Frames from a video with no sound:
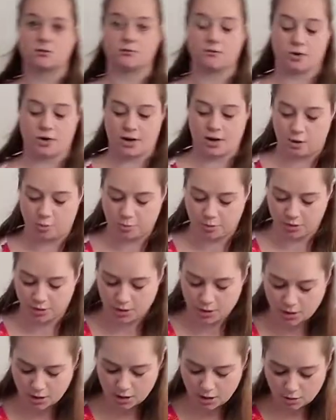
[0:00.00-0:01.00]
for help
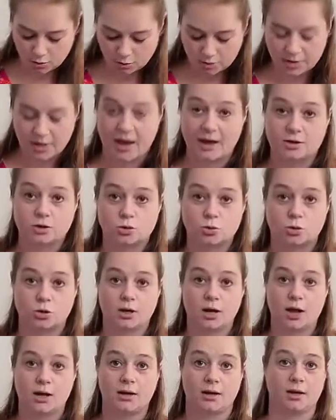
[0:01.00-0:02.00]
with actual
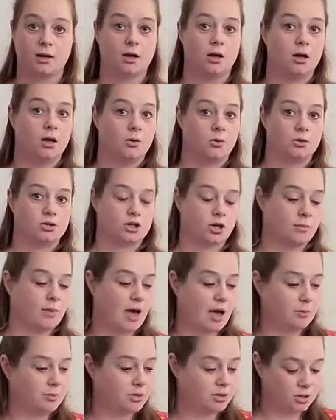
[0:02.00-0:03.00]
cutting, which I'm
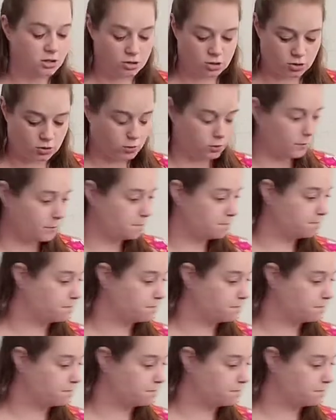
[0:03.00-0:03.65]
happy to do.